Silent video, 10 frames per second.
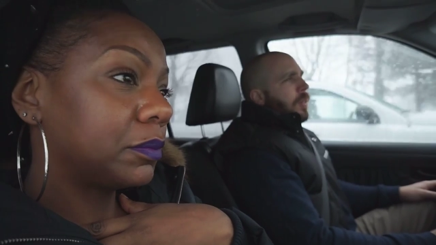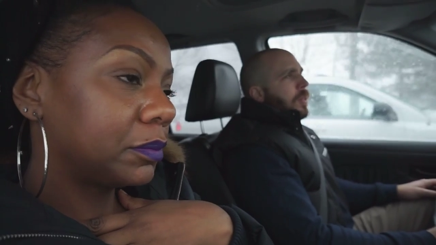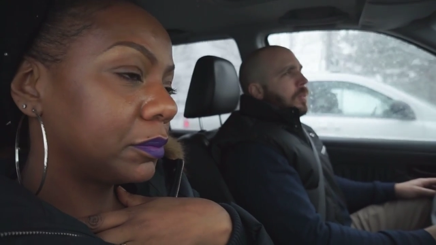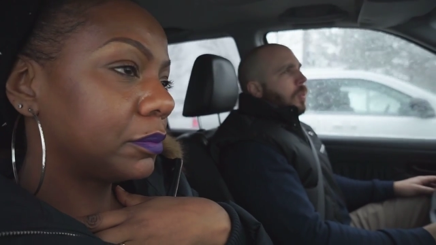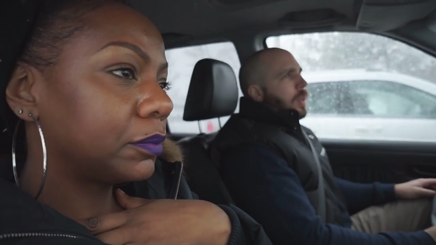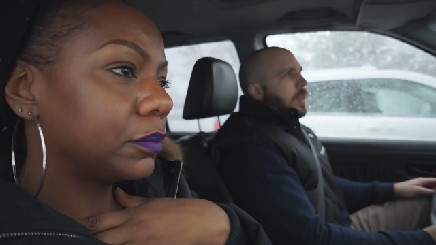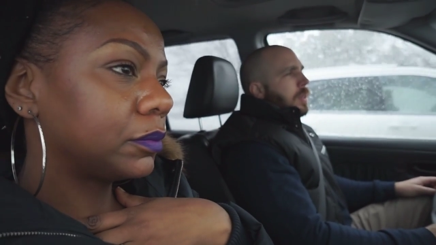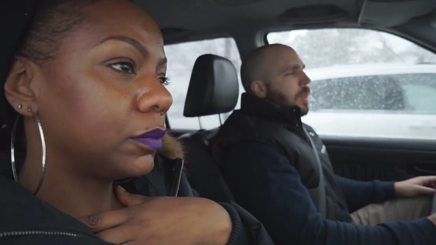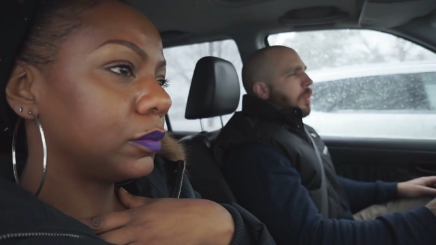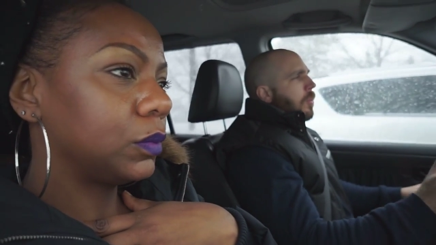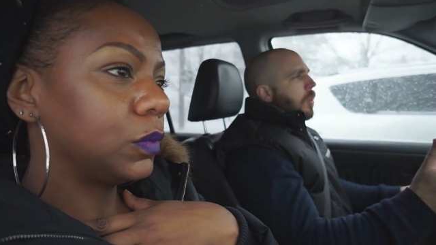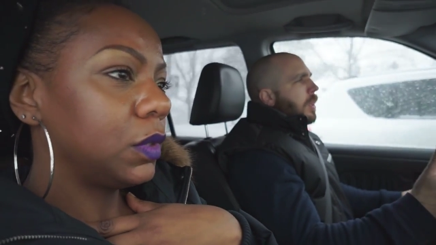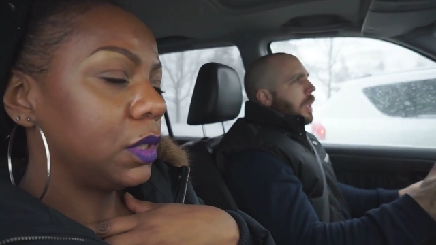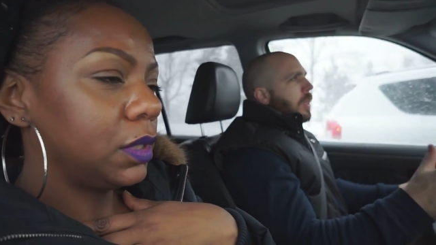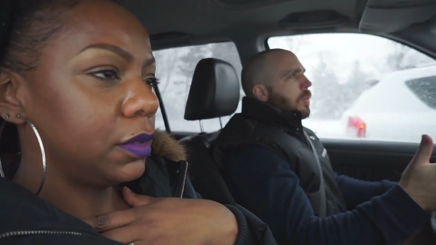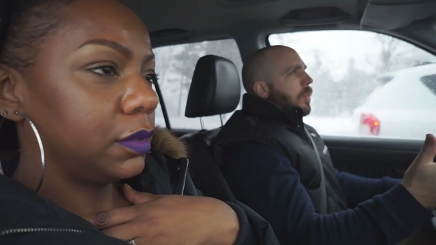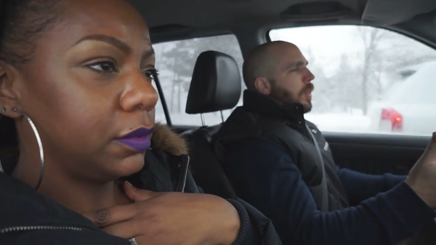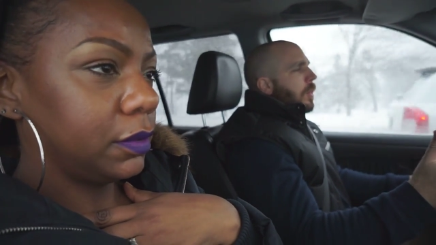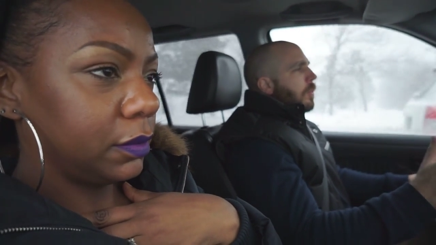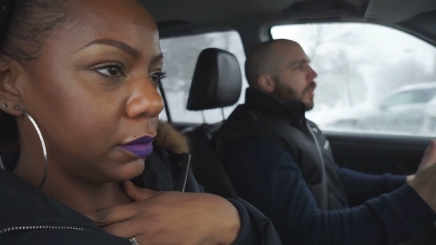Speaker 1: hundred forty, somewhere four hundred eighty to five
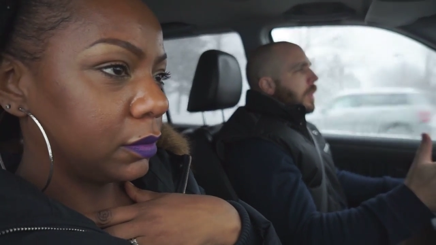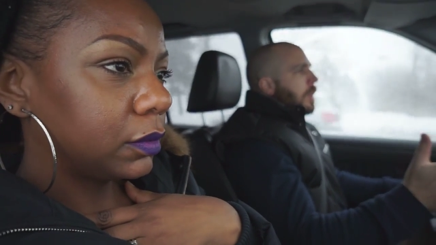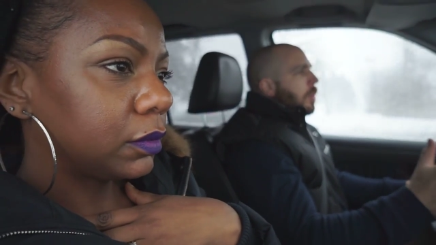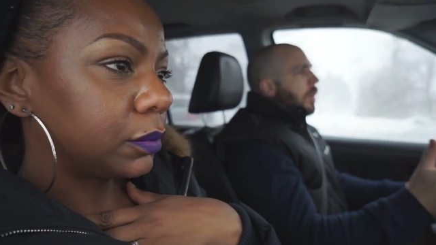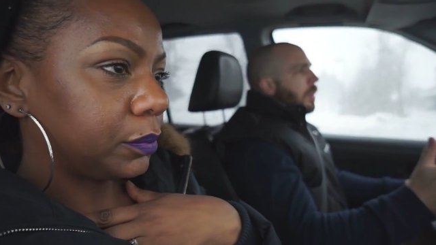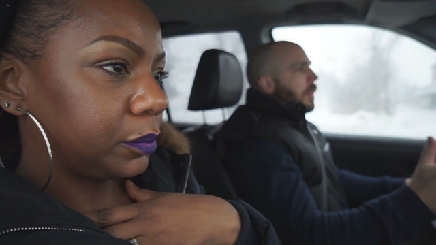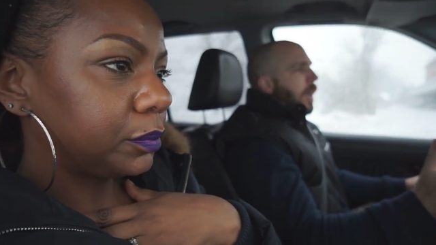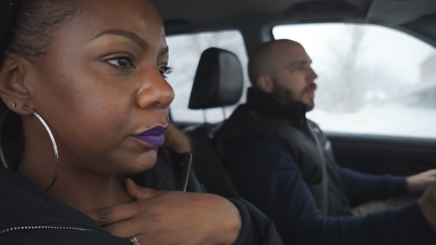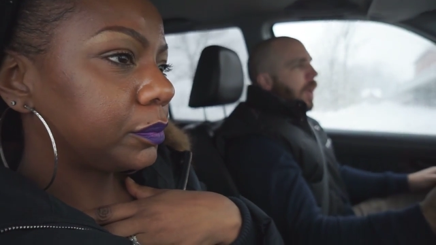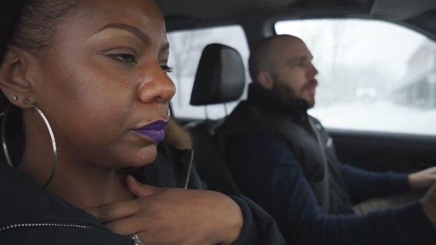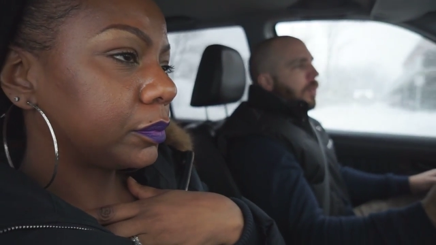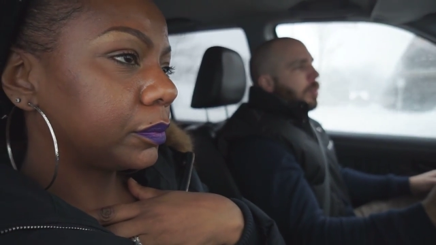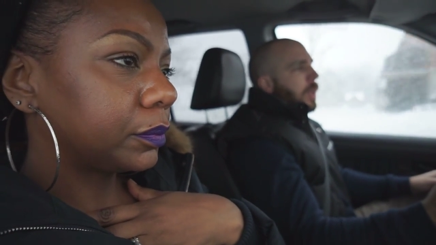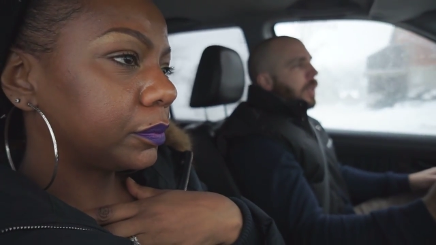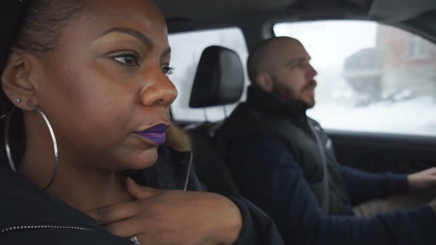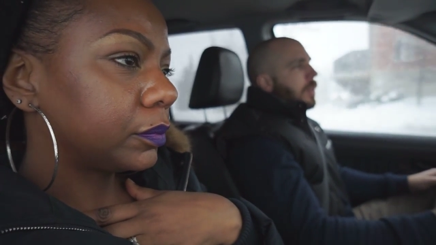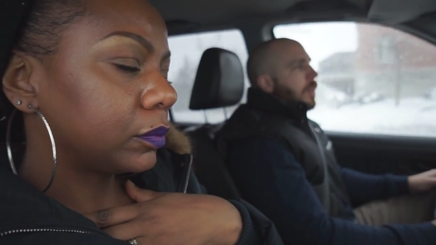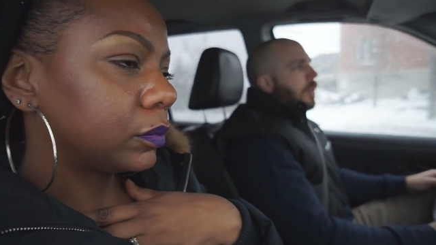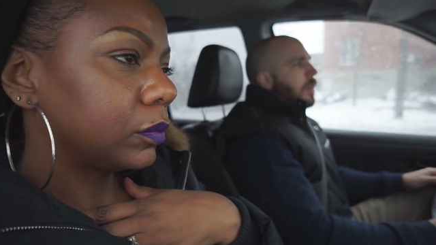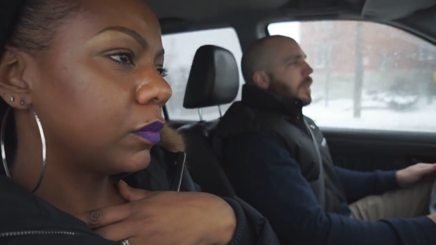hundred forty, somewhere around that. Half, half a billion
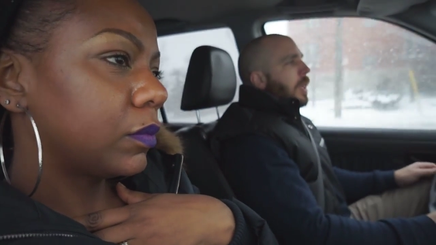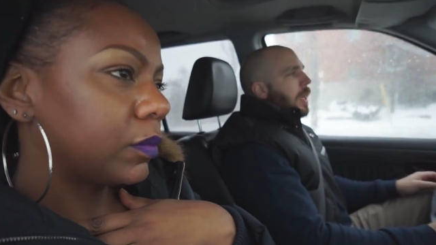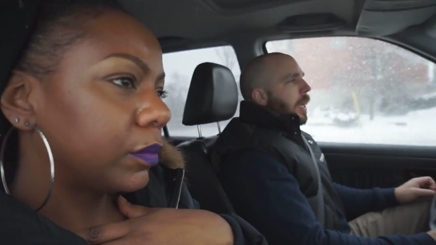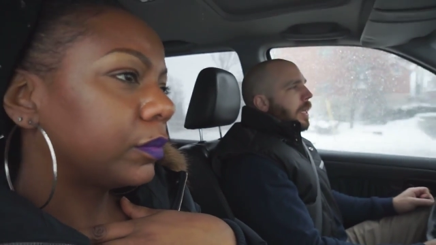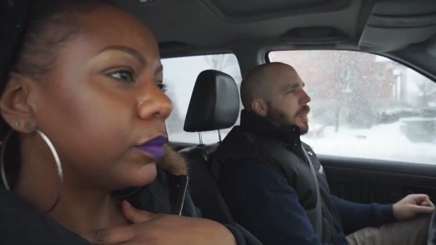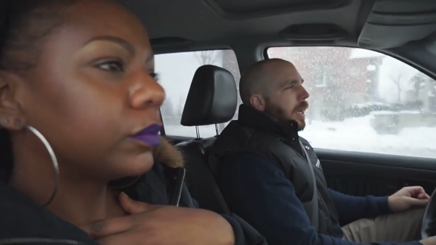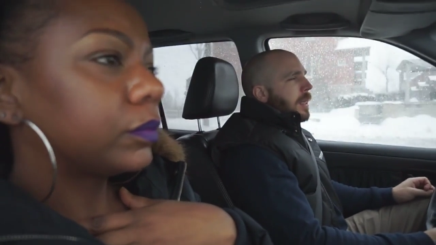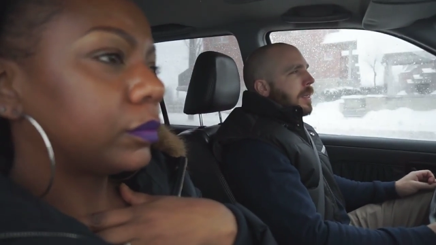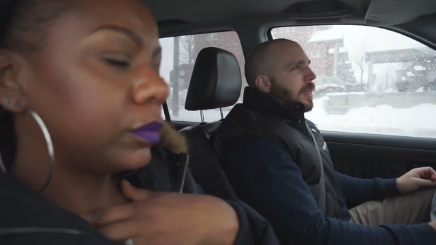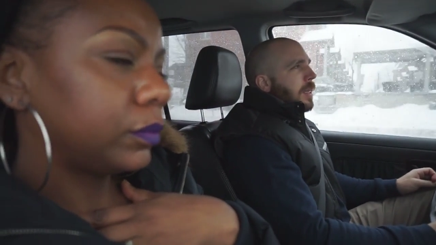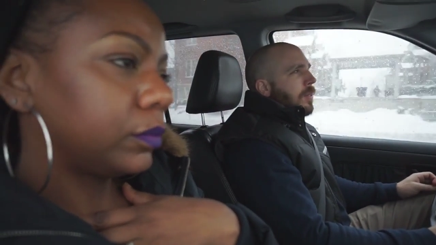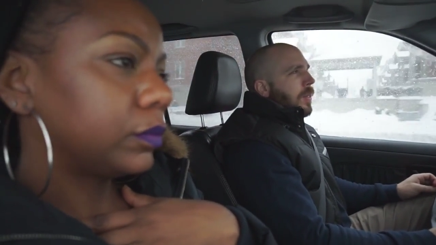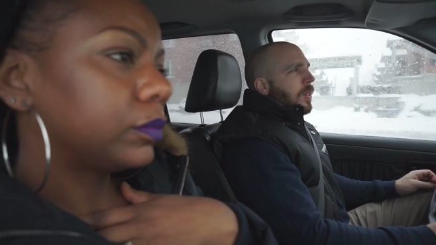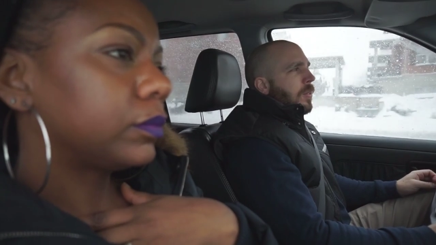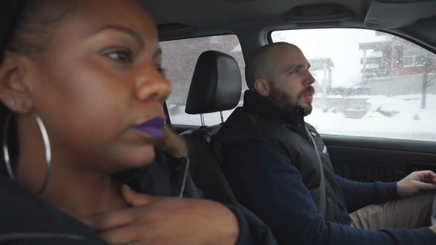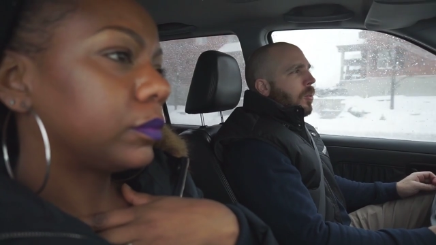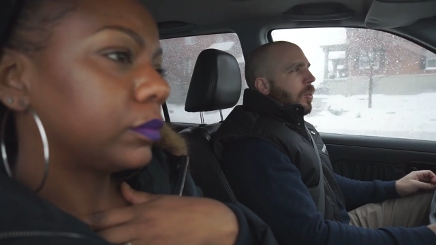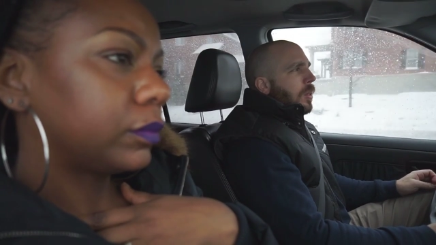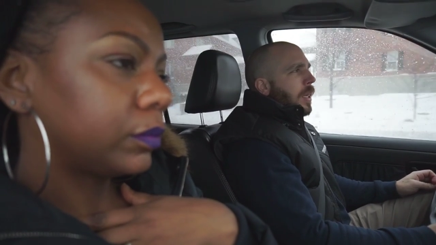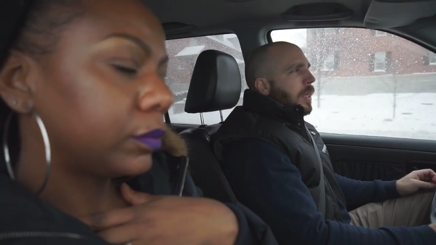dollars in nineteen
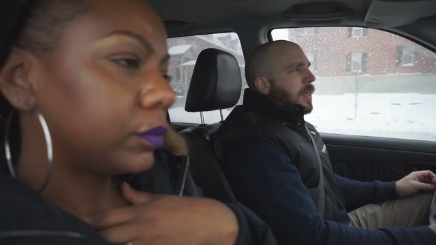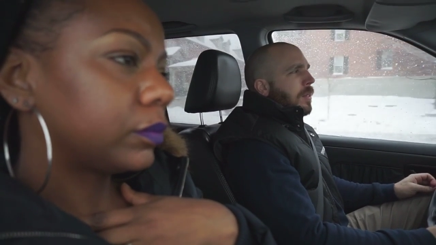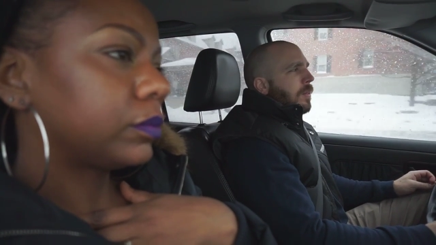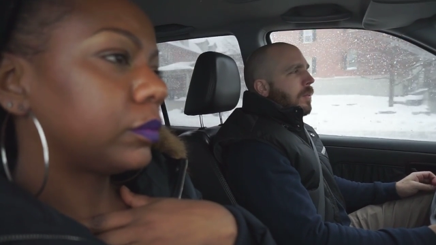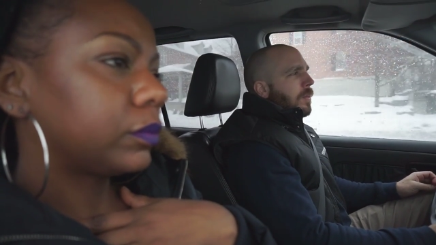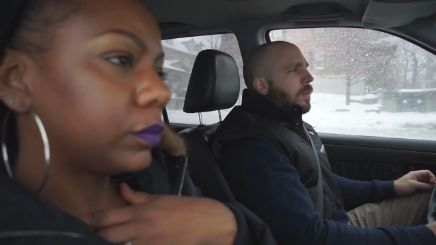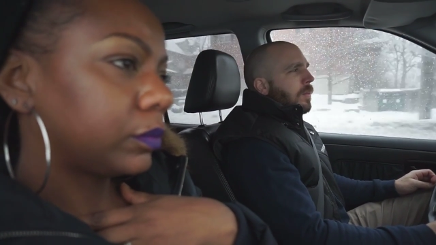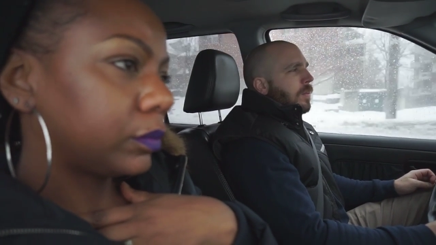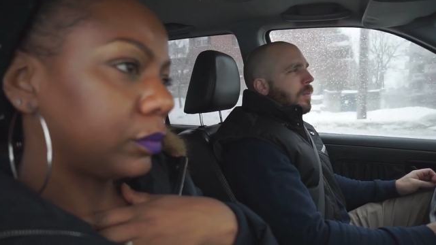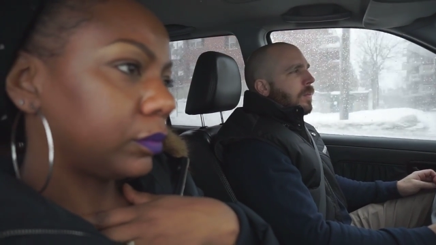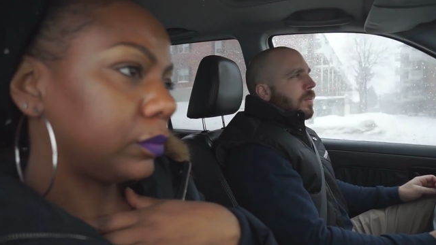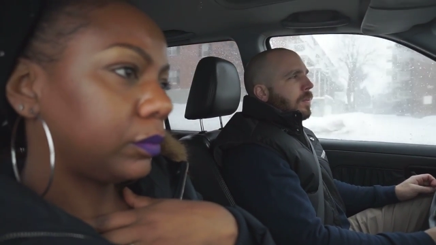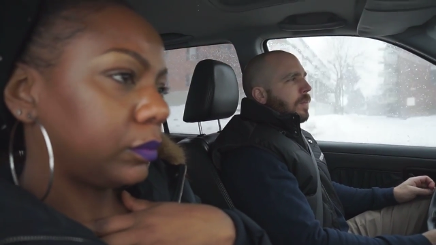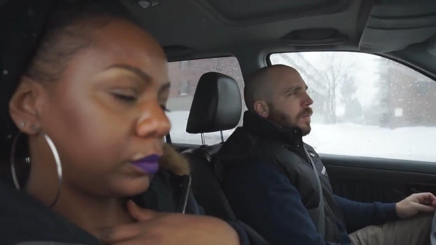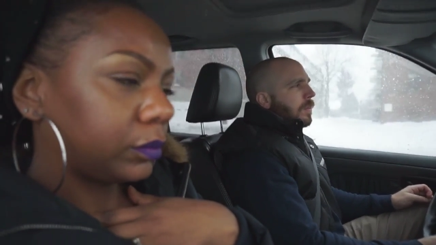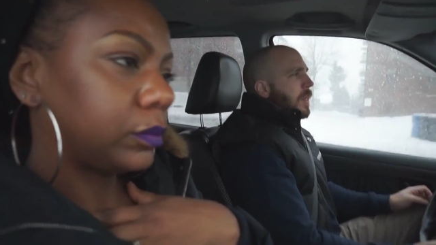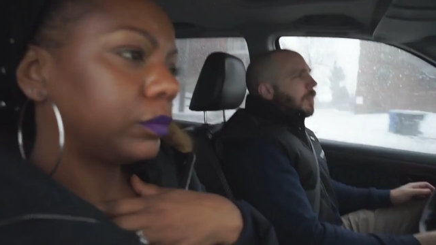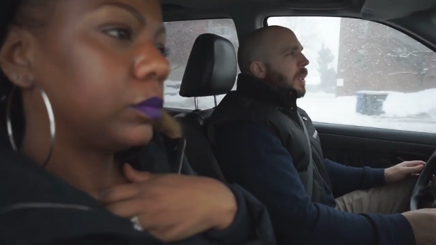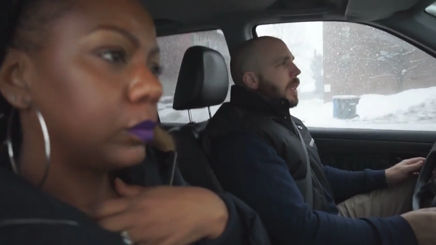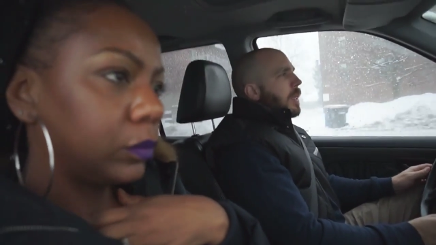fifty-four, nineteen
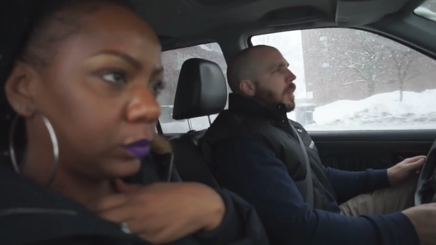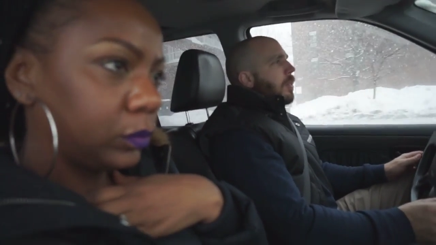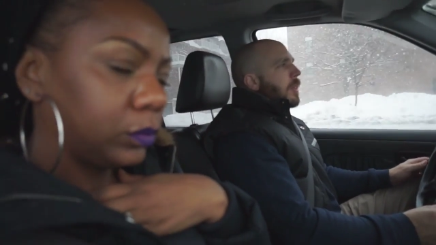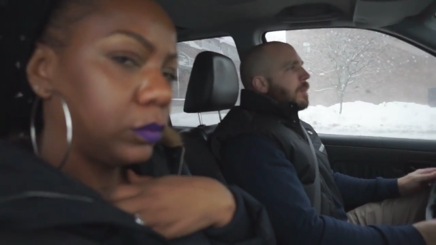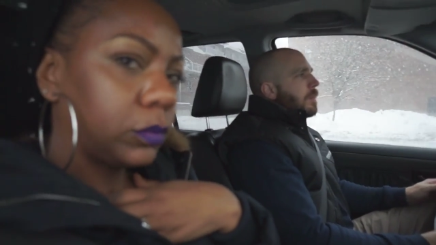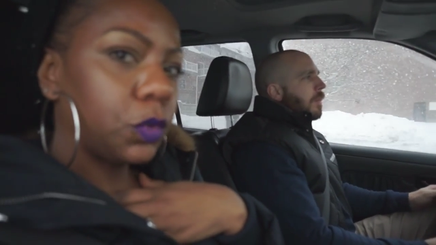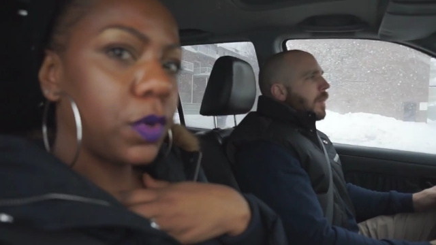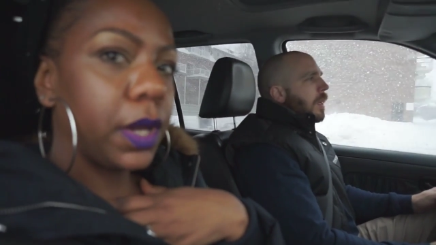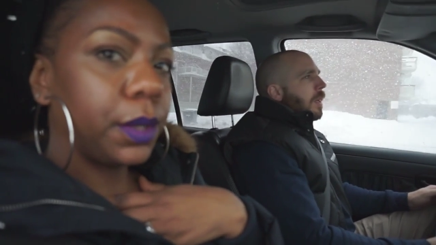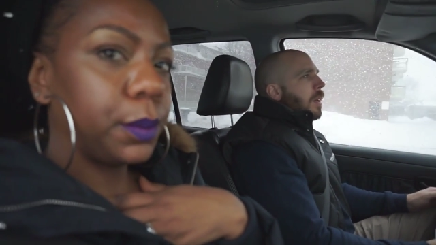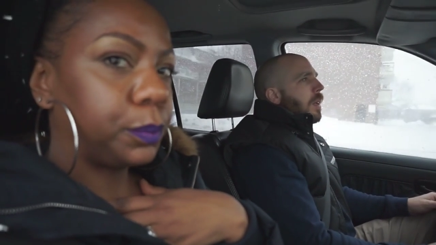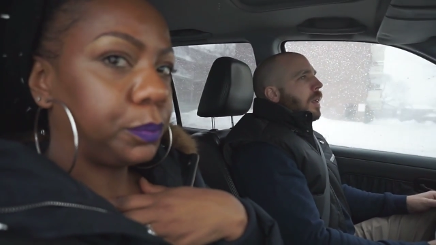something like that, right? Right.